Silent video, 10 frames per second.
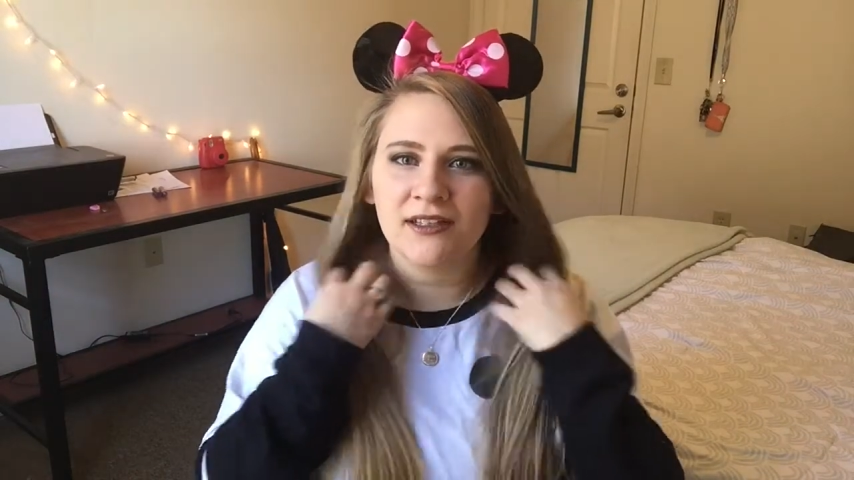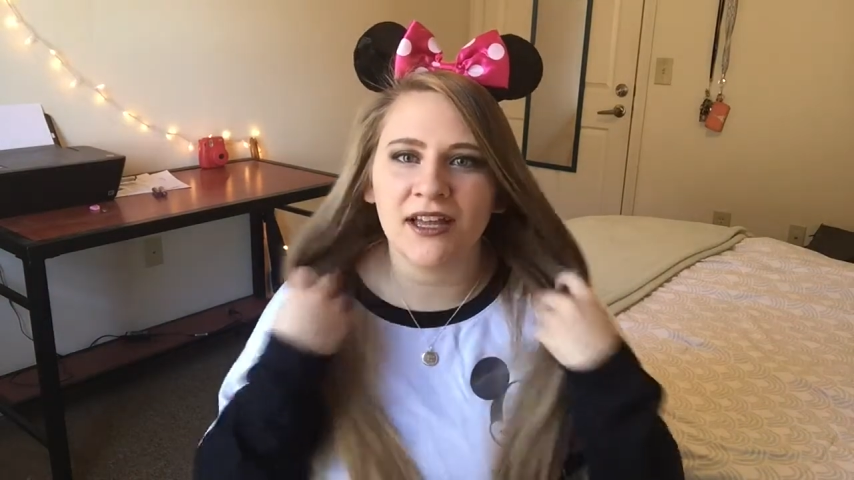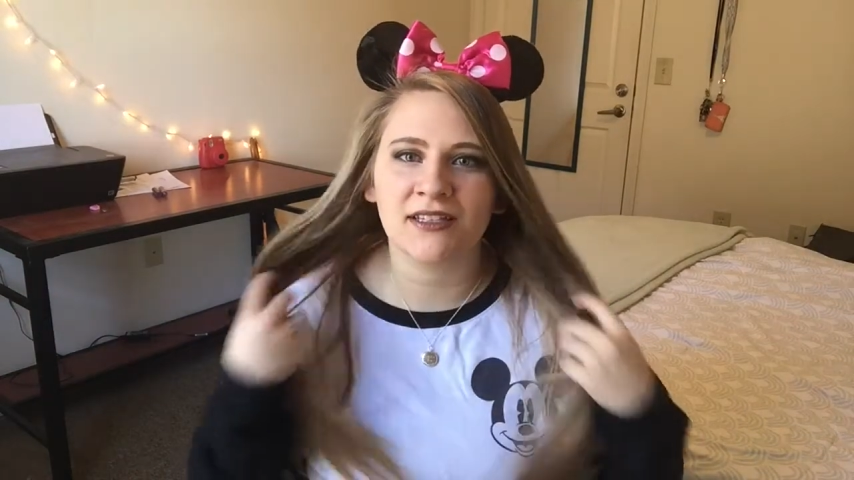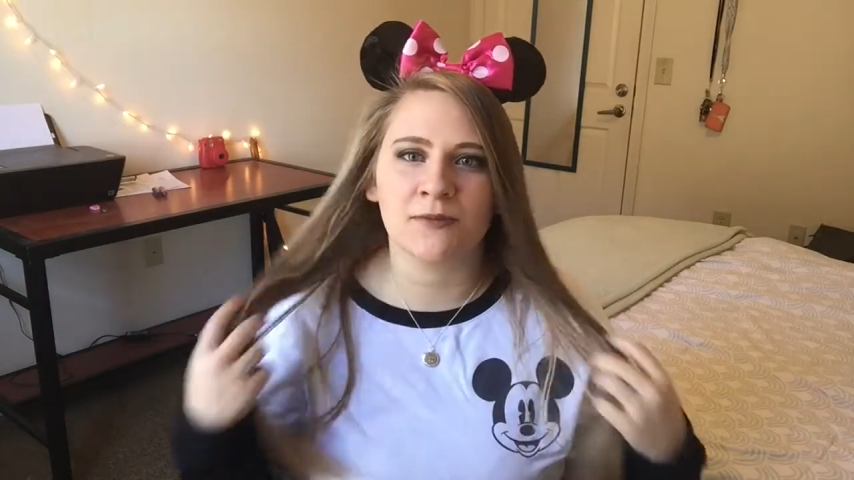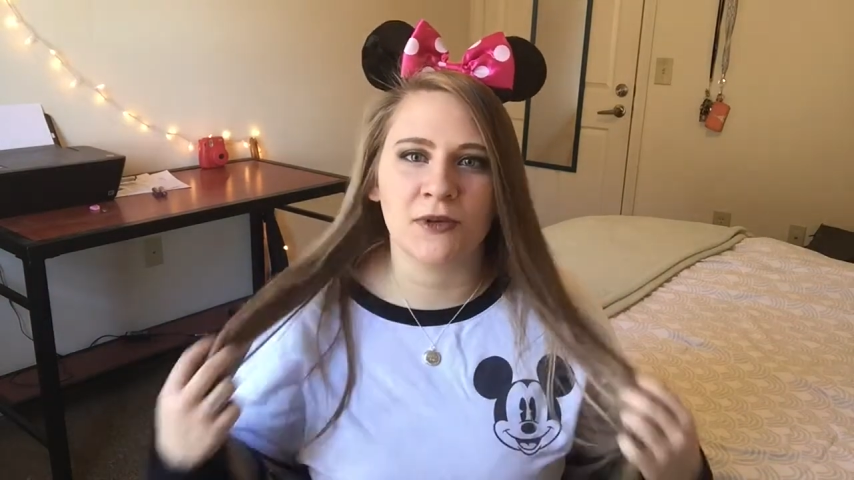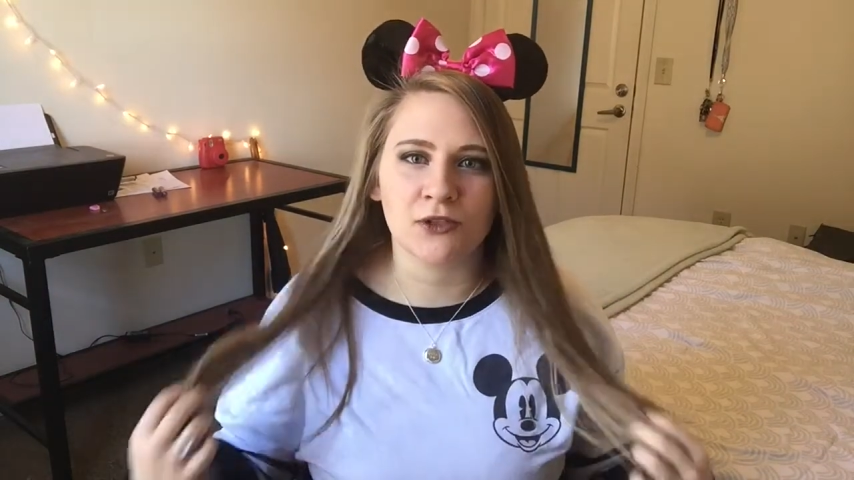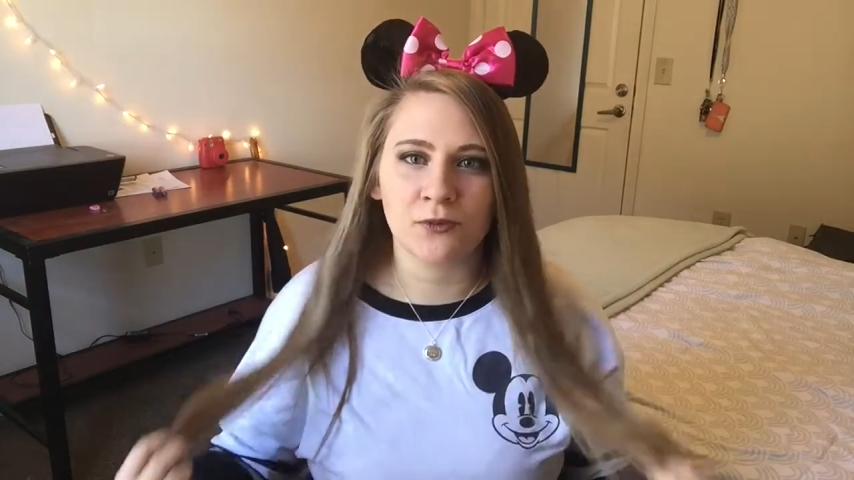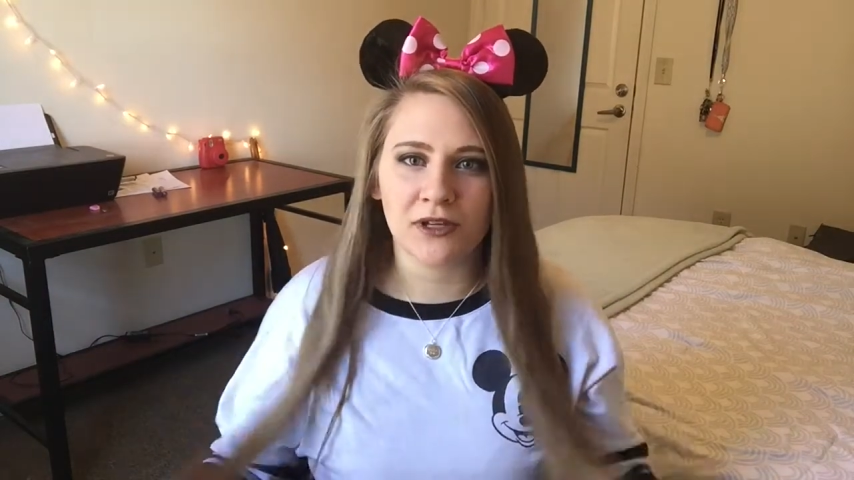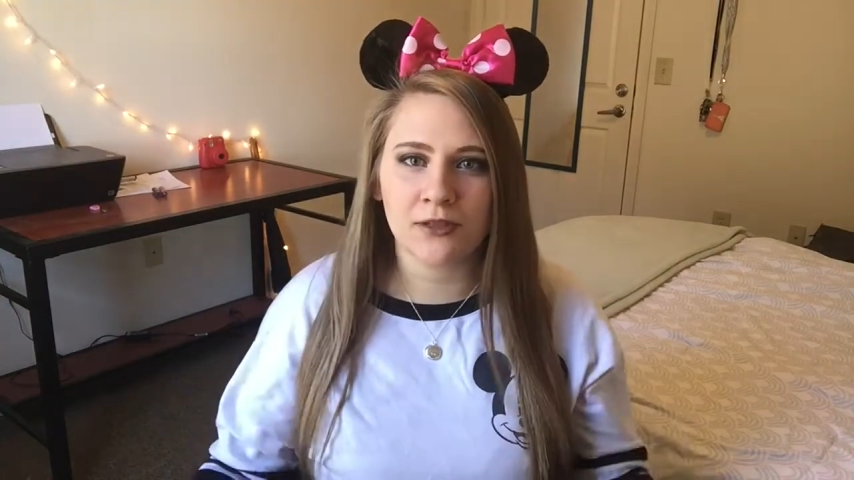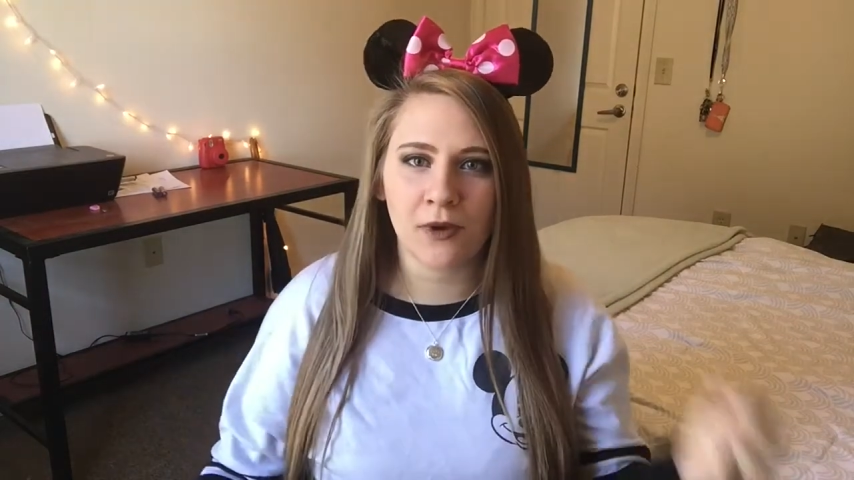has a special
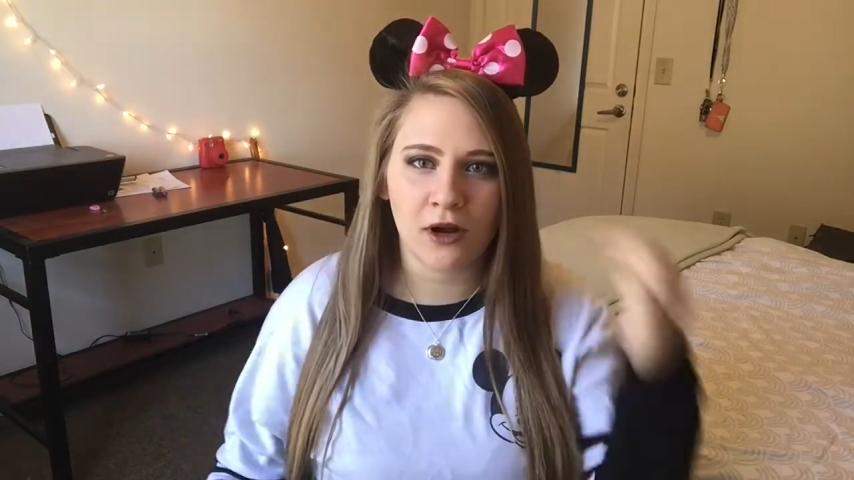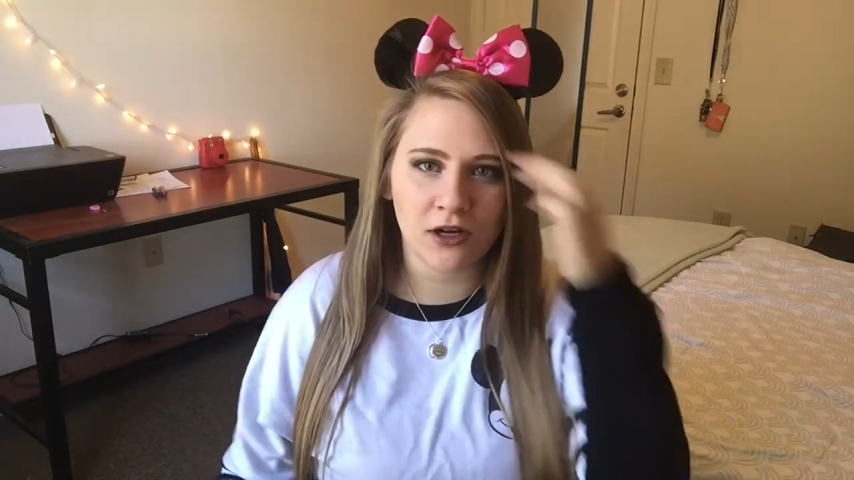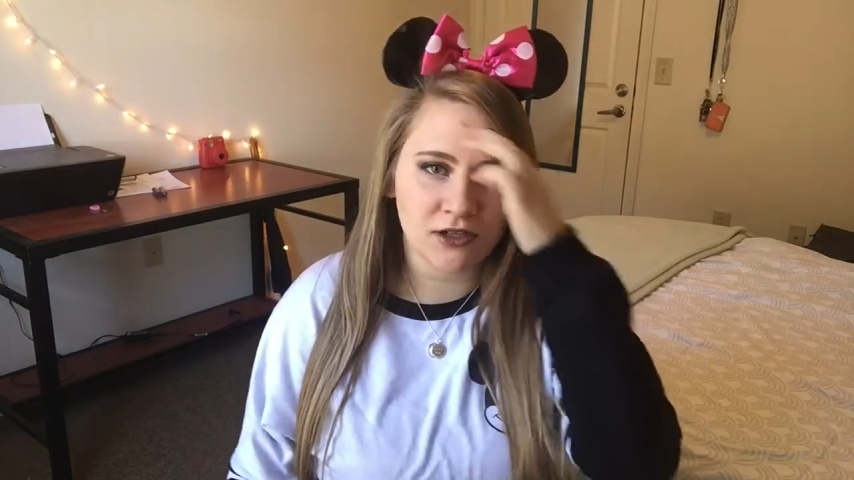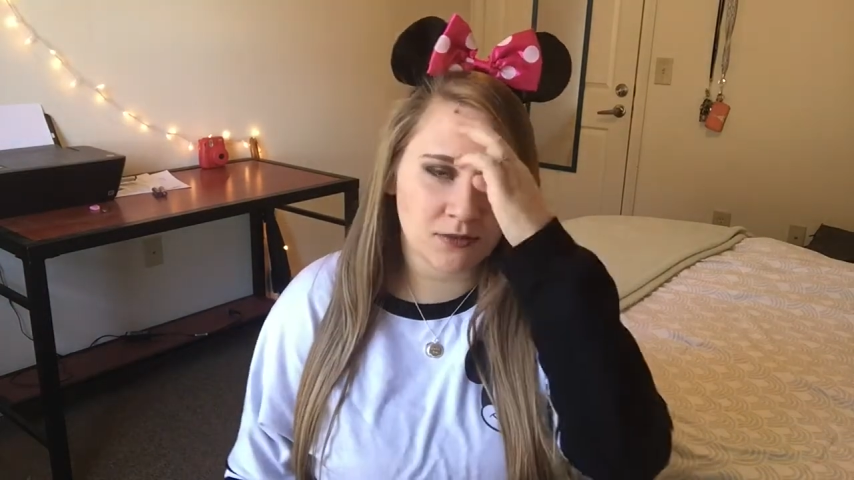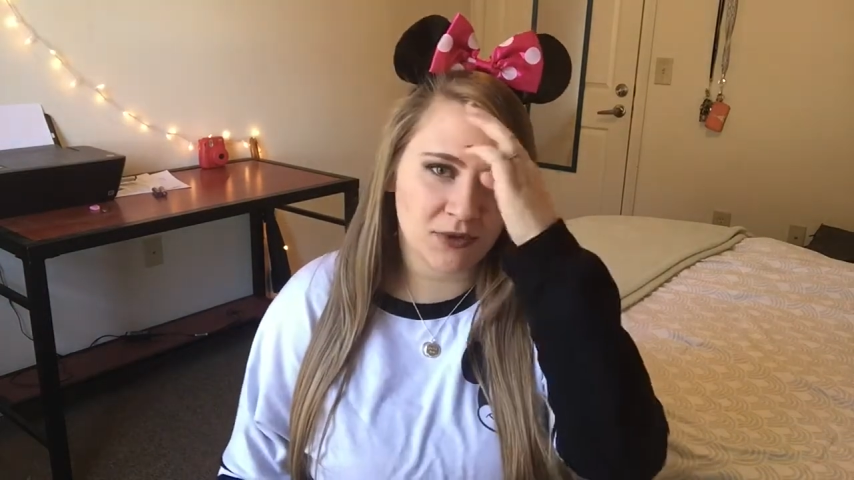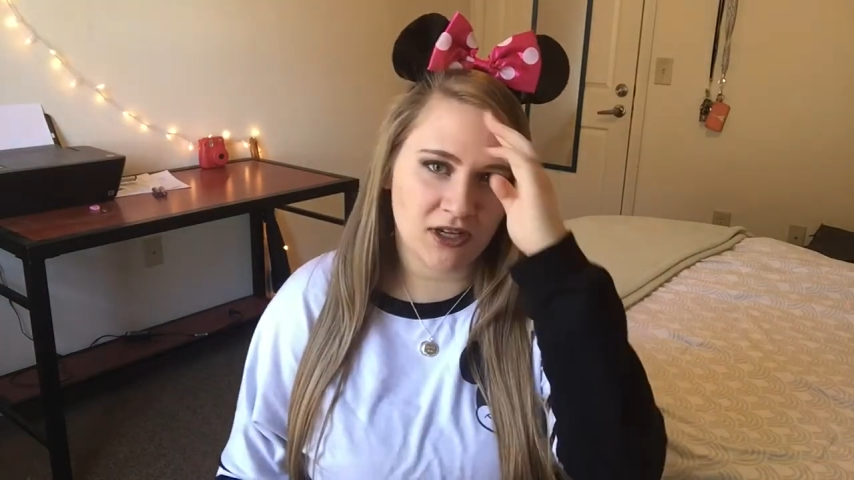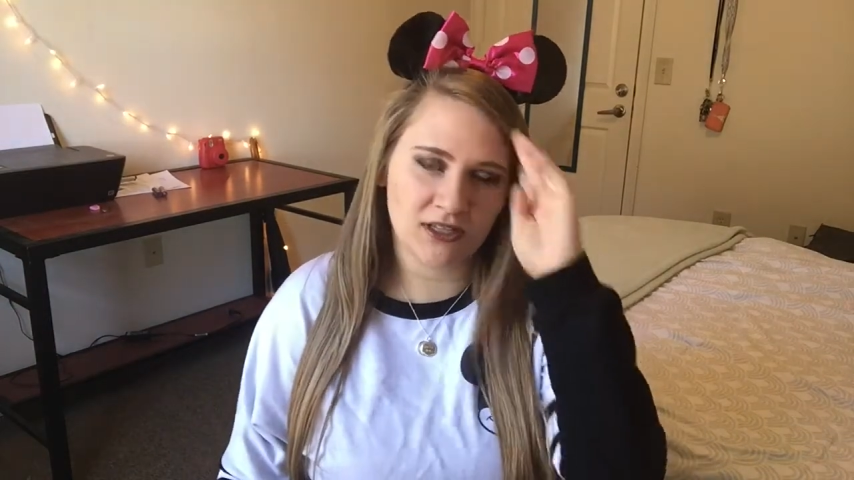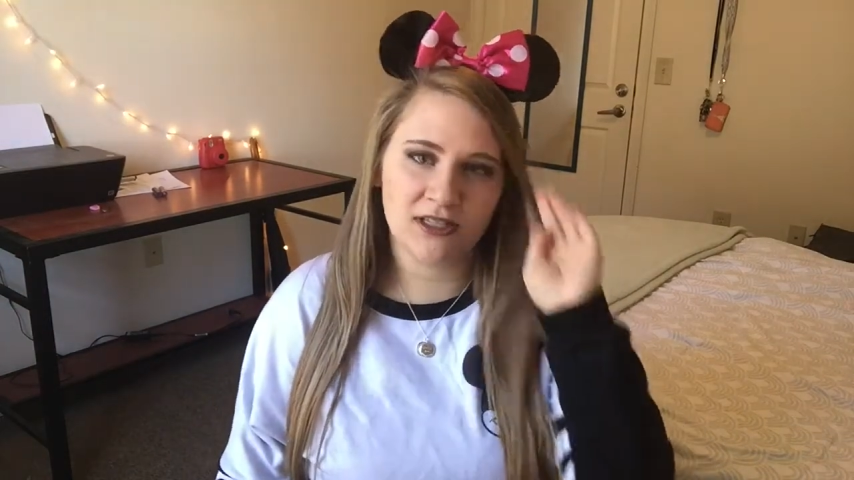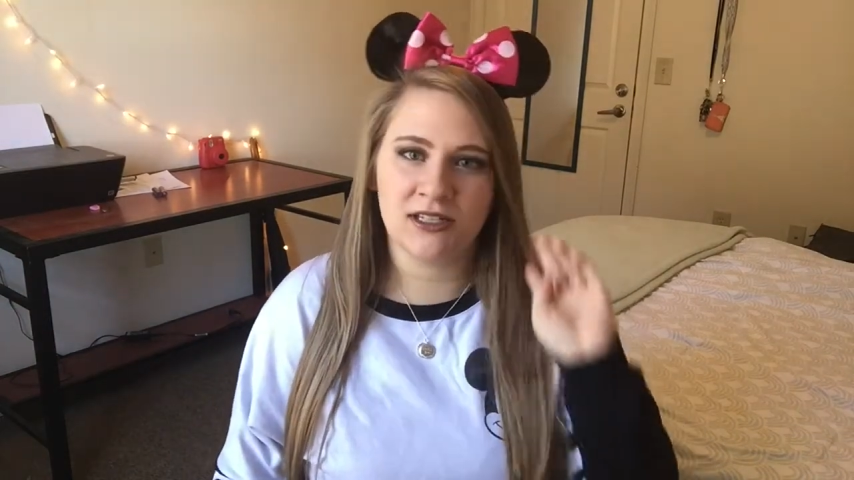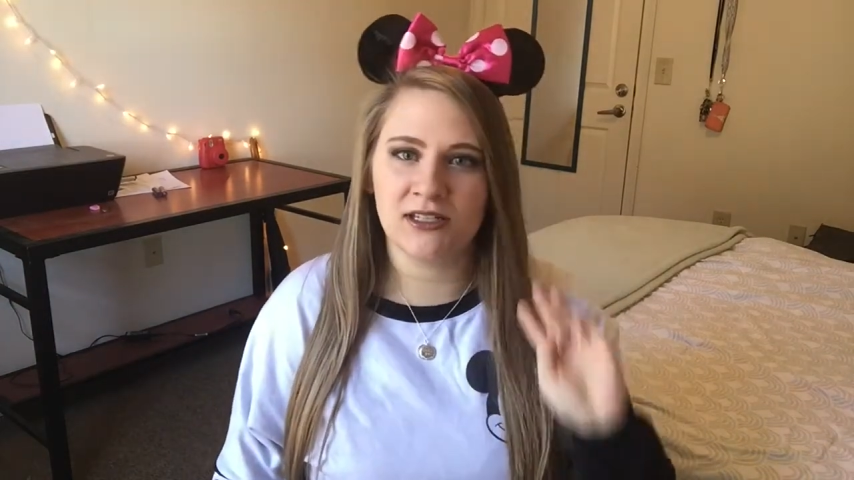place in my heart just because
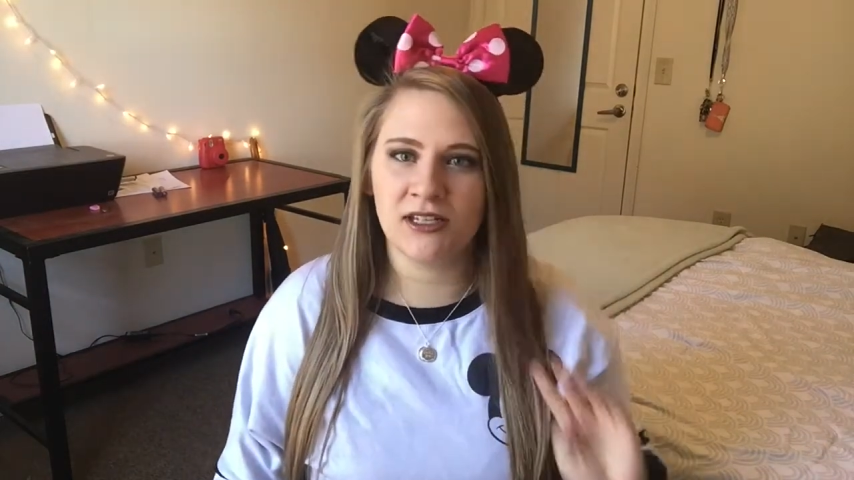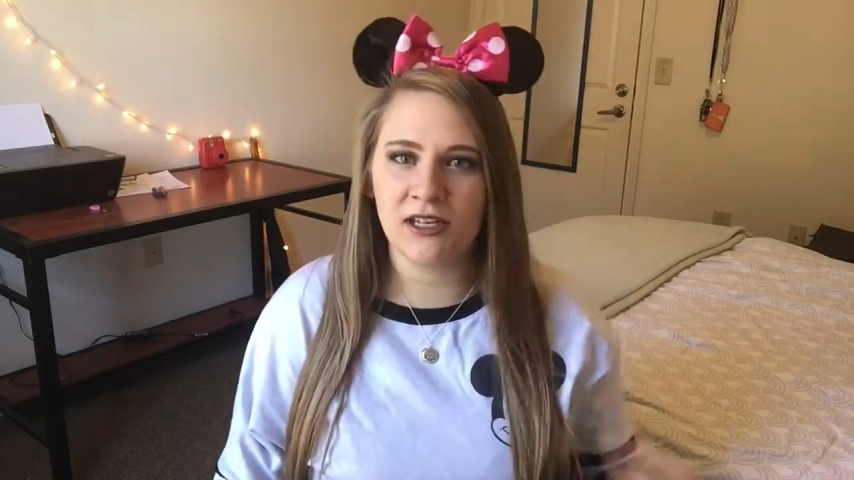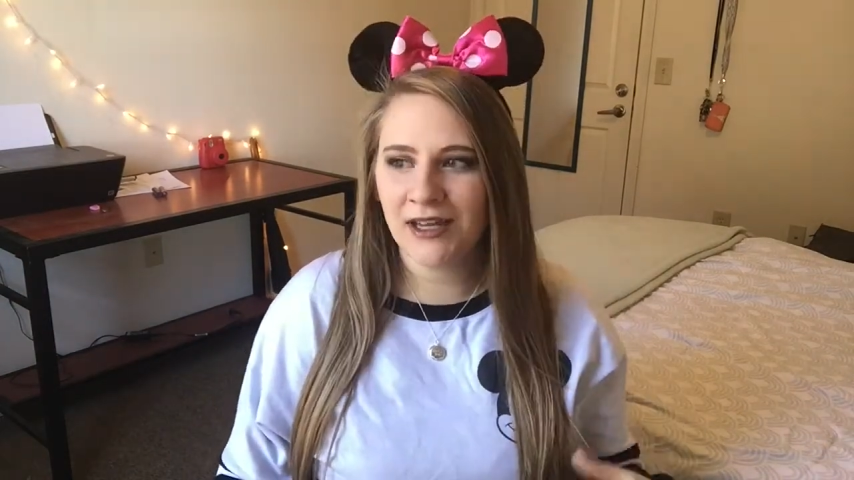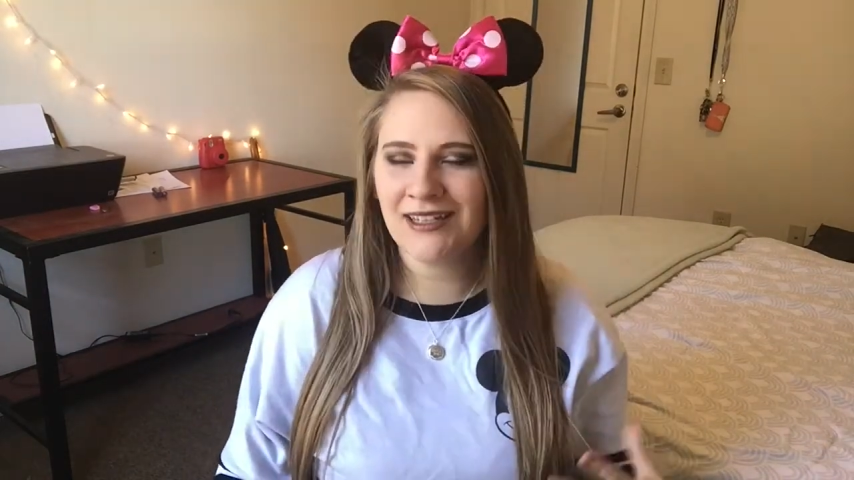it's Disney.